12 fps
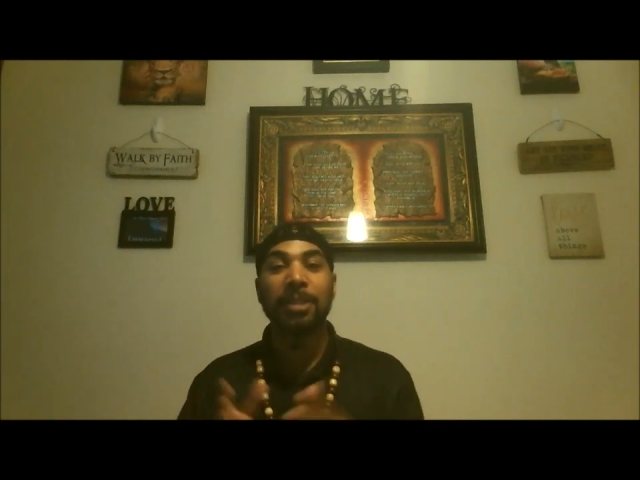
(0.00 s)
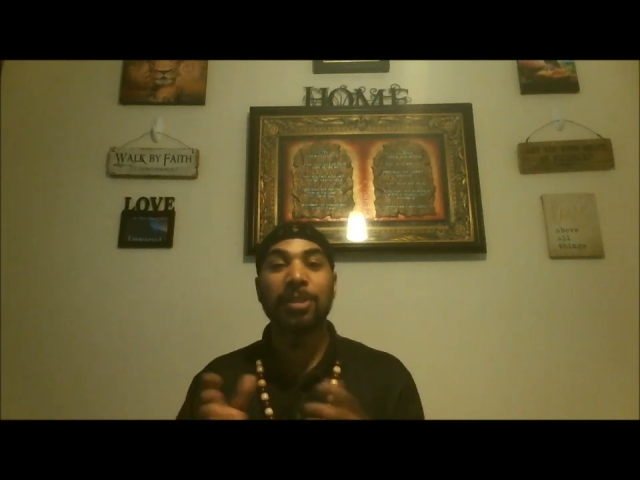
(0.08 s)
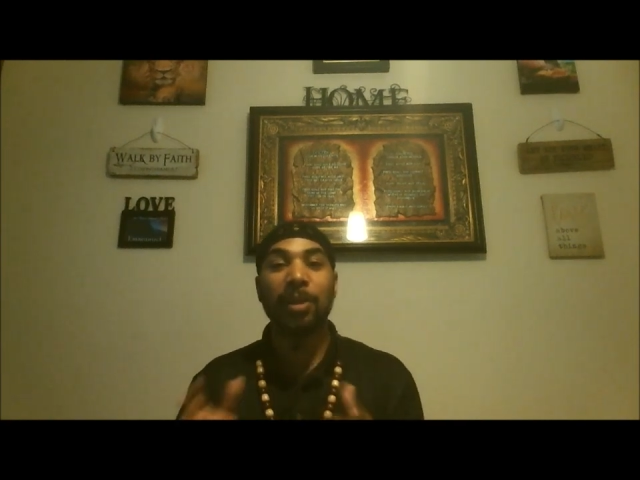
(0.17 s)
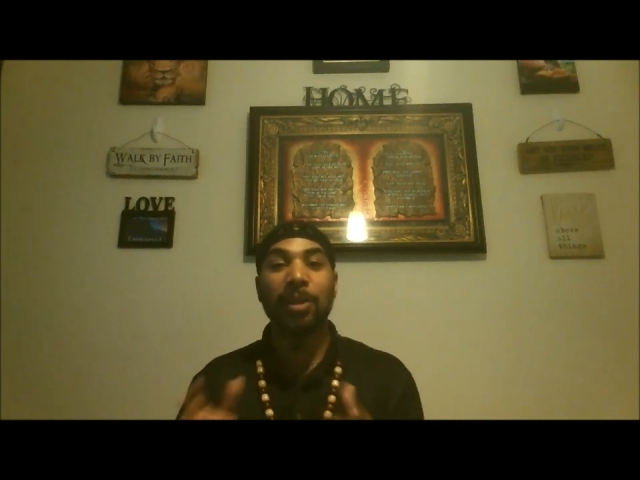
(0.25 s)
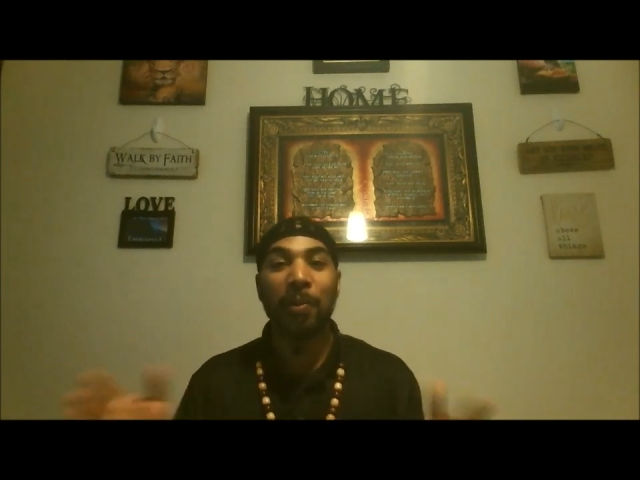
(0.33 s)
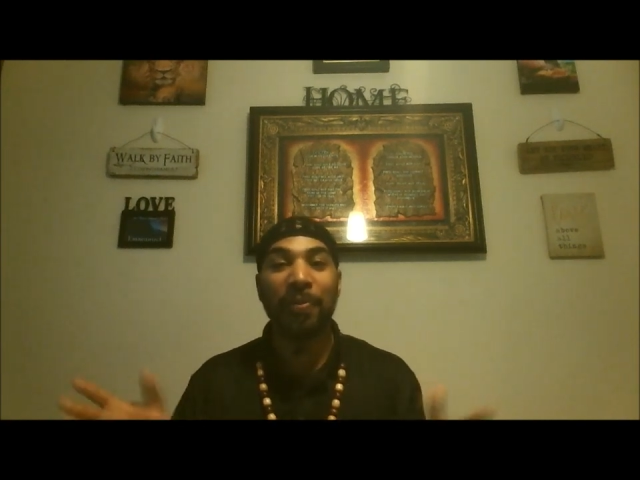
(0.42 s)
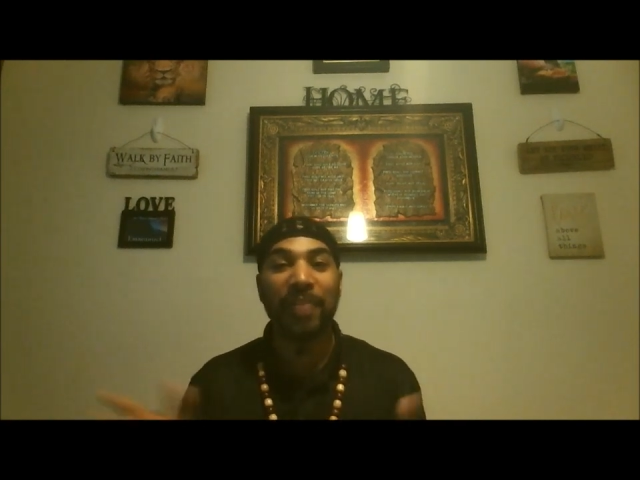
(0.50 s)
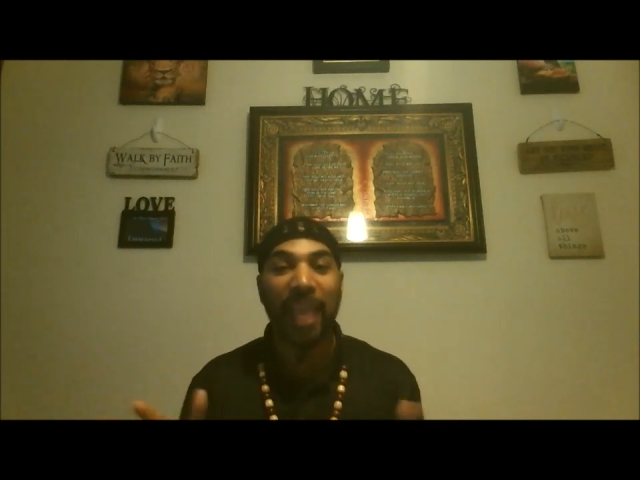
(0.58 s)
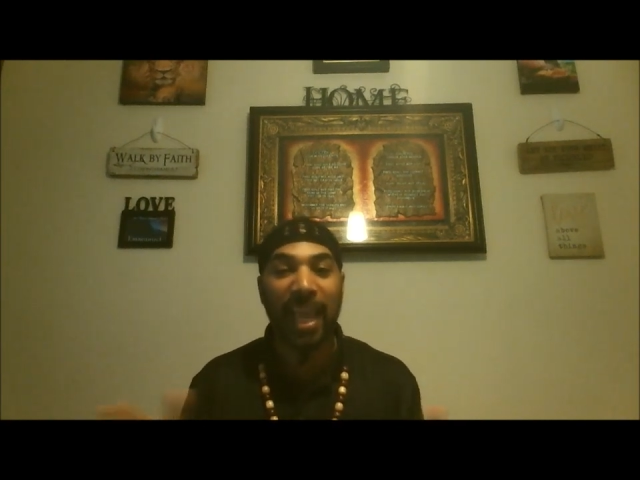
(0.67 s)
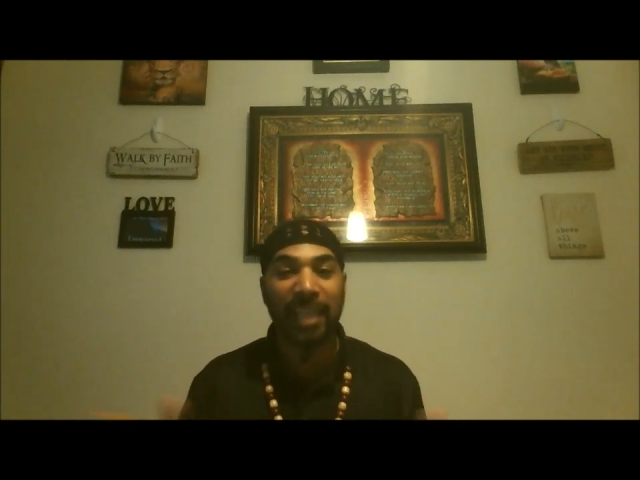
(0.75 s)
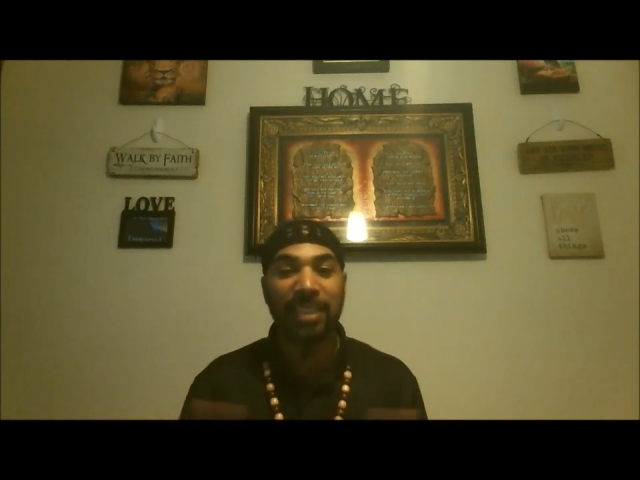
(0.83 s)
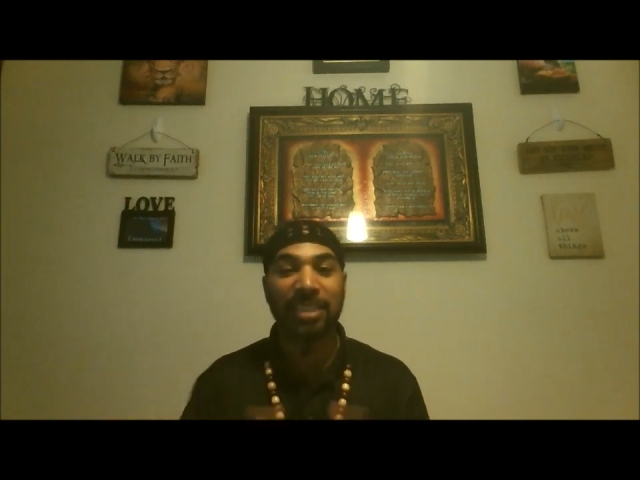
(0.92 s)
So don't
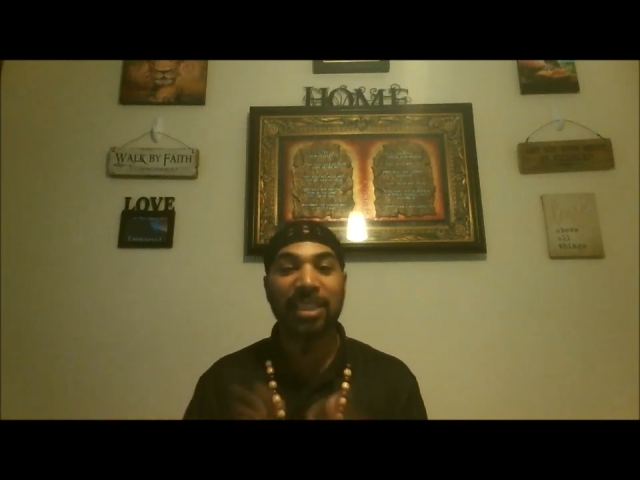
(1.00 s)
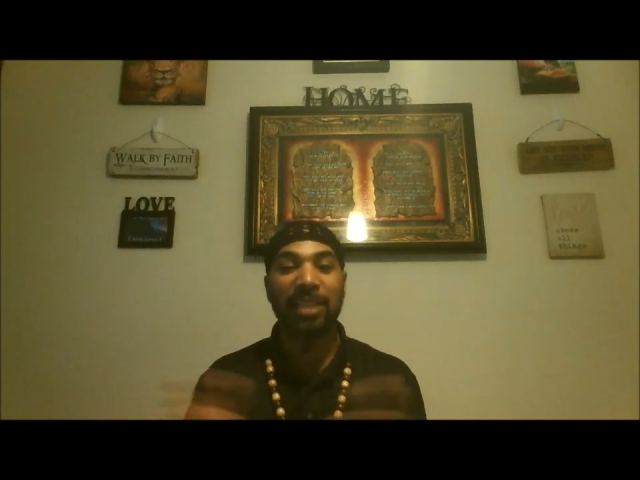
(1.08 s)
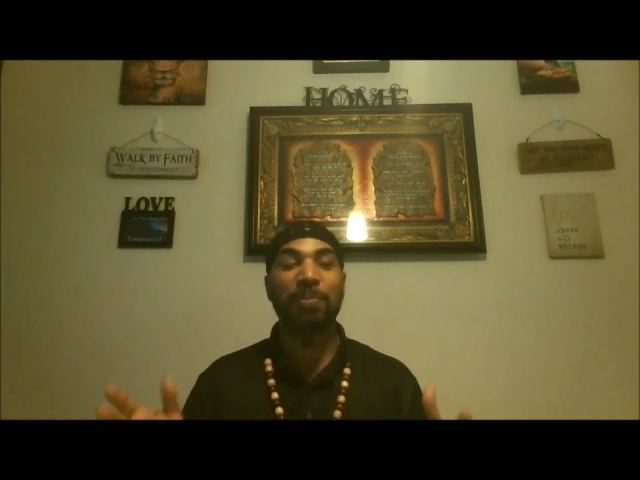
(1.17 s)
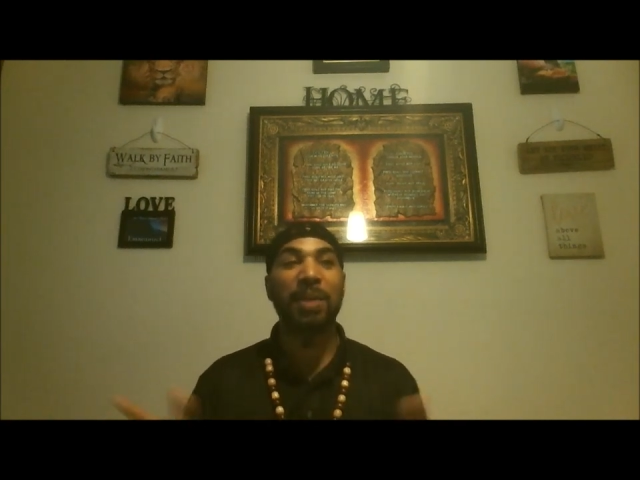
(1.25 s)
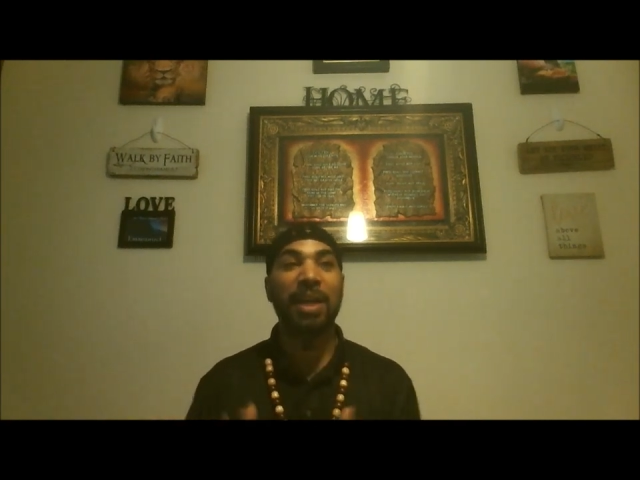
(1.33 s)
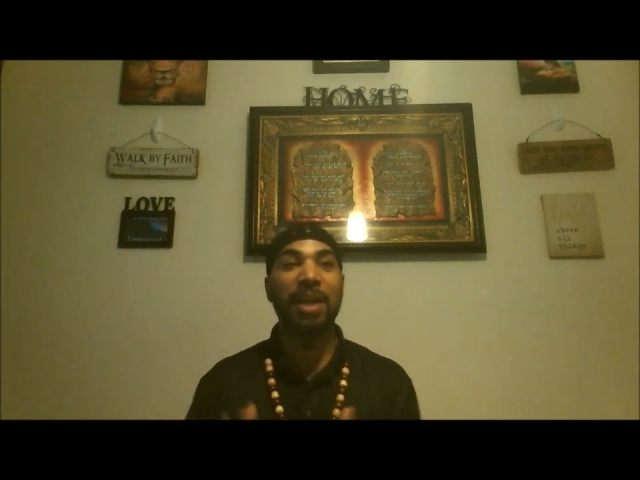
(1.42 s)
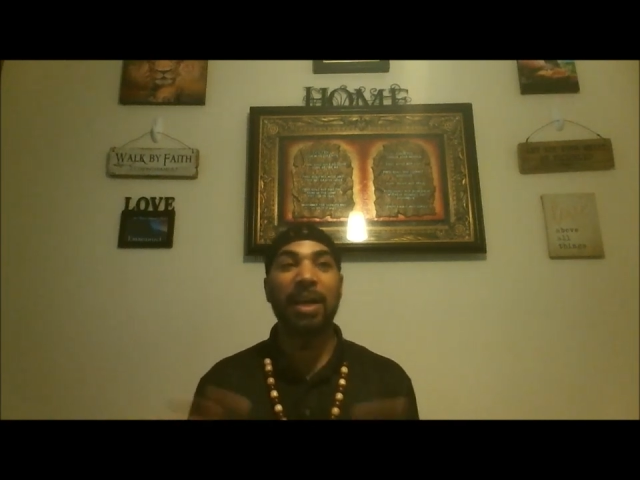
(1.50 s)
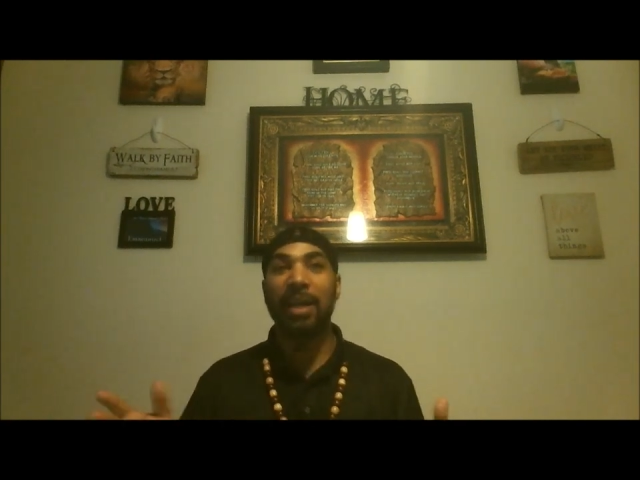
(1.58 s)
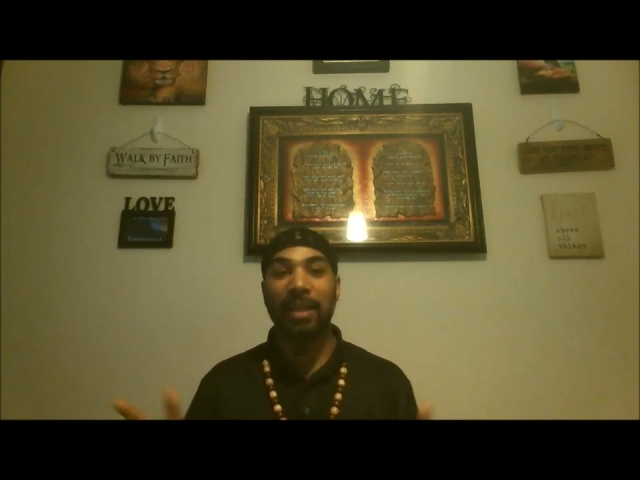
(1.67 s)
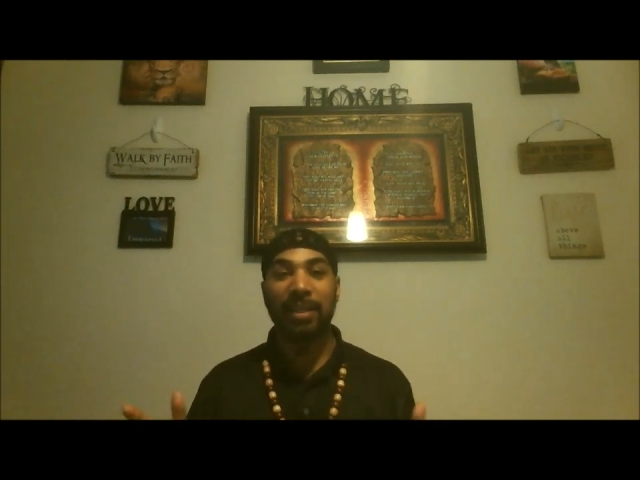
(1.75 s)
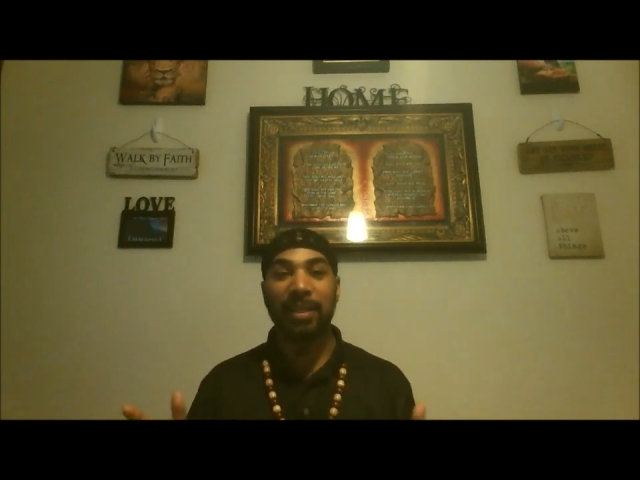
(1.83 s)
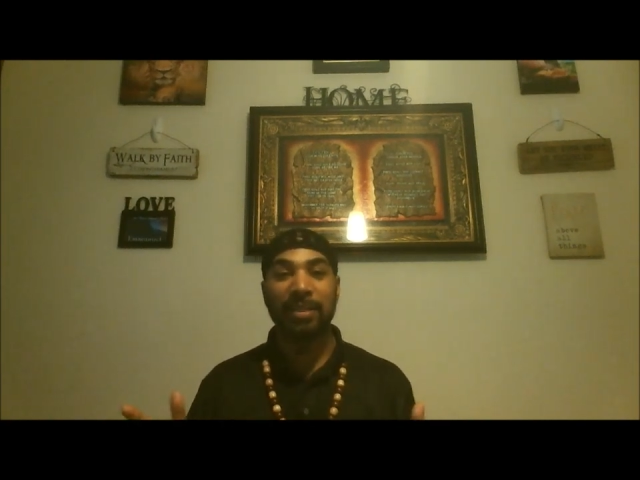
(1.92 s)
think just
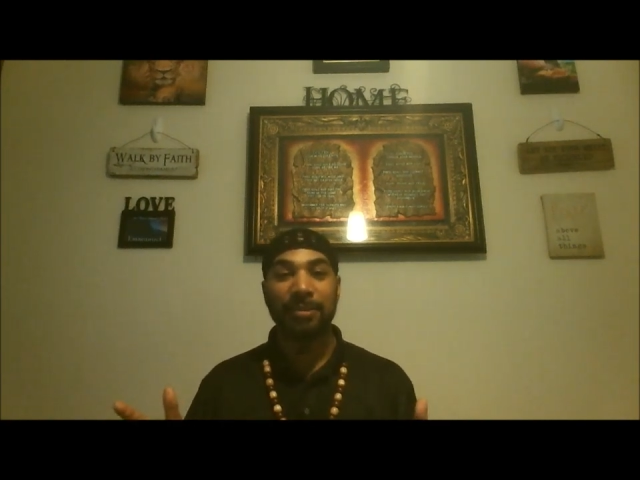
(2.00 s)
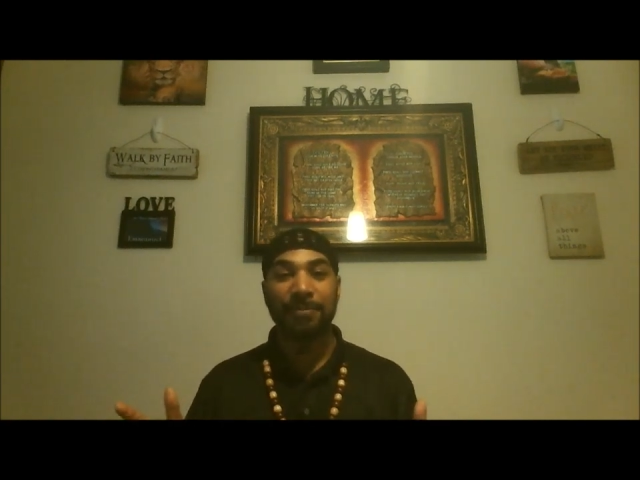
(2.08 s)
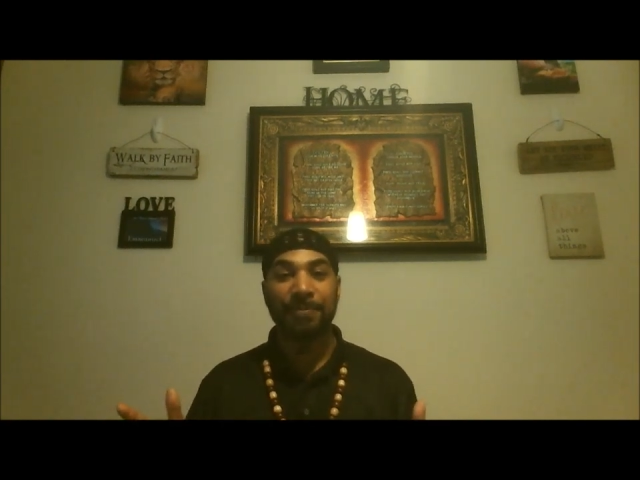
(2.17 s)
because